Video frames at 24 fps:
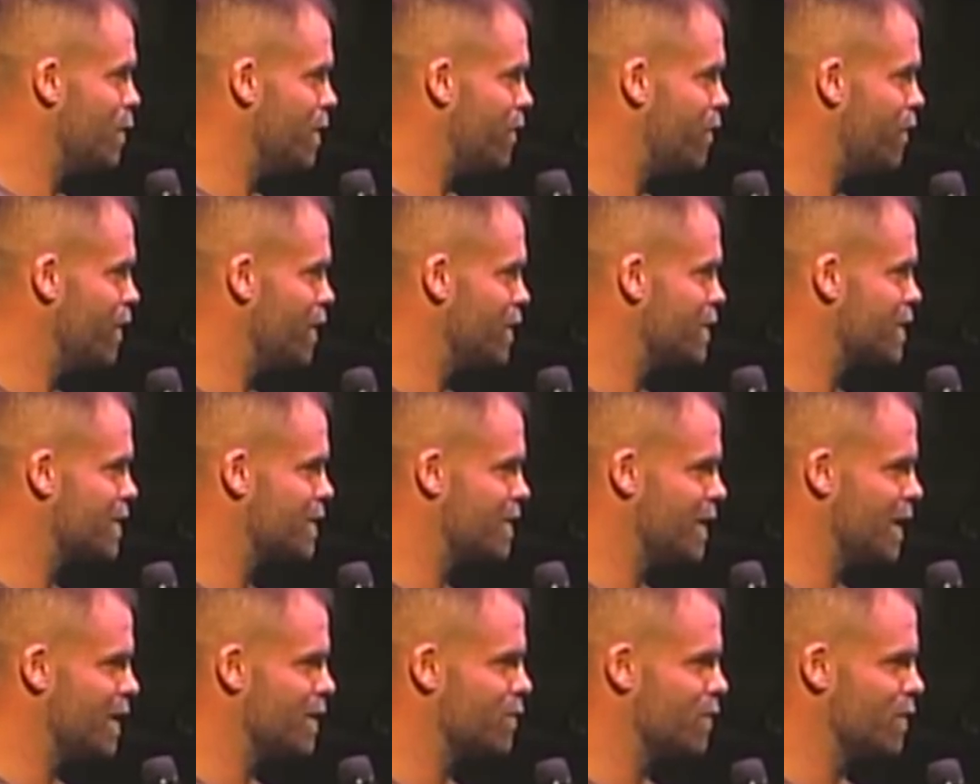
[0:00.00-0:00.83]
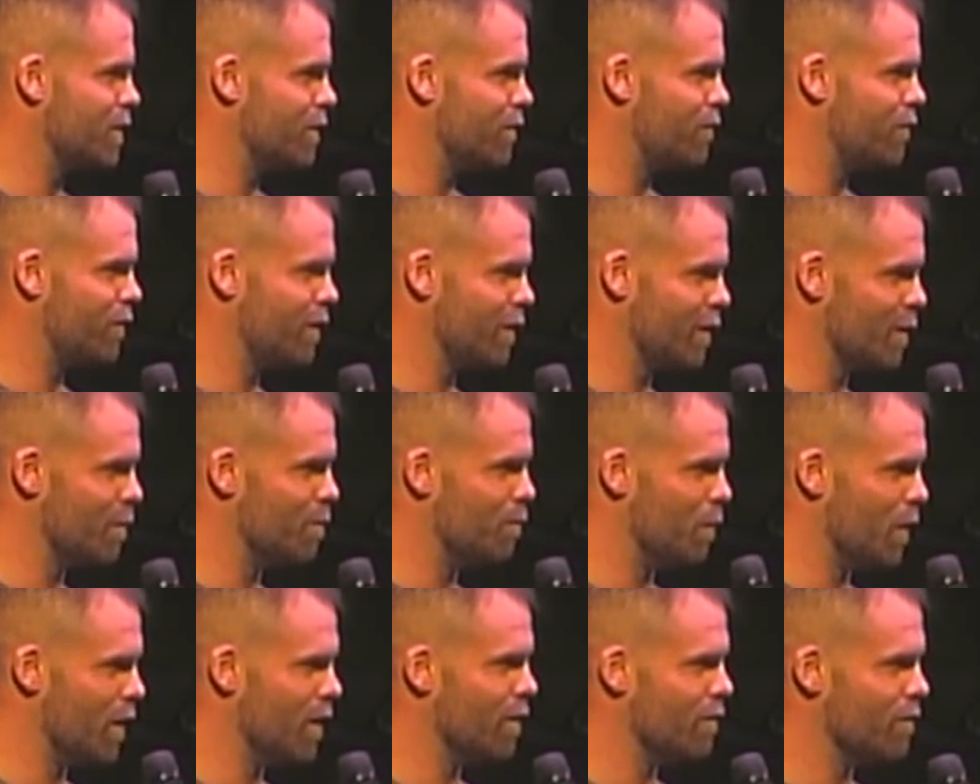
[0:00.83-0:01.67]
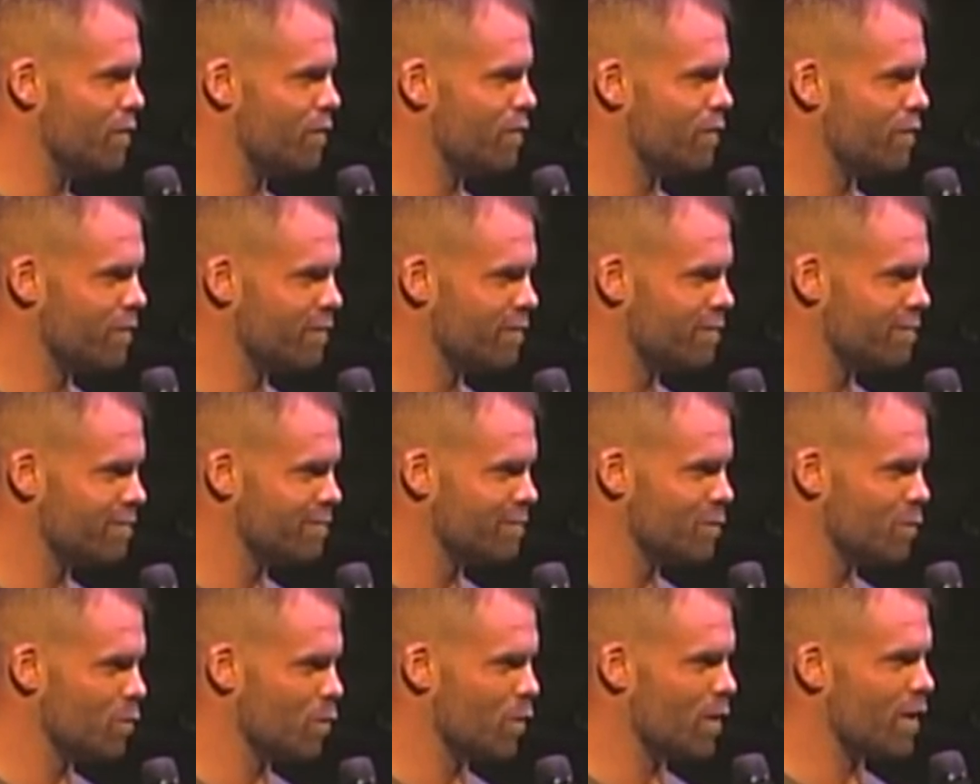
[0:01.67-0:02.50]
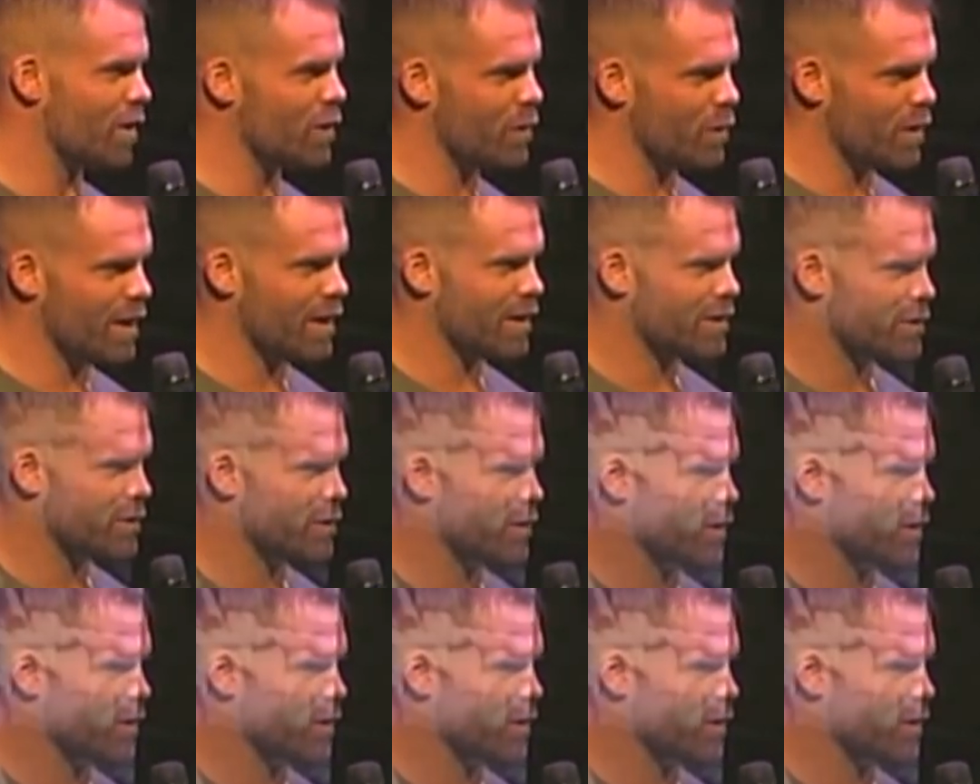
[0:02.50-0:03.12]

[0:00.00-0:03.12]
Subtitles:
you feel successful, you feel above where you actually